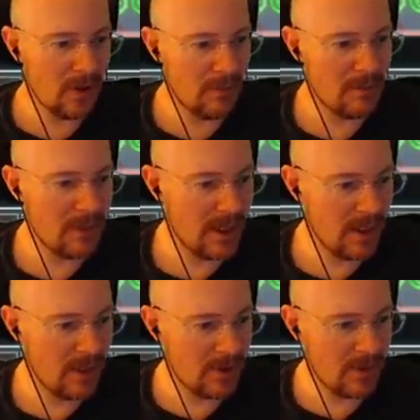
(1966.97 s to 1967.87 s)
don't remember
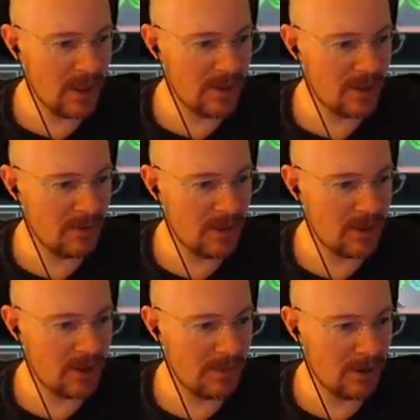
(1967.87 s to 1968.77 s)
now? It was a while since you made the ship.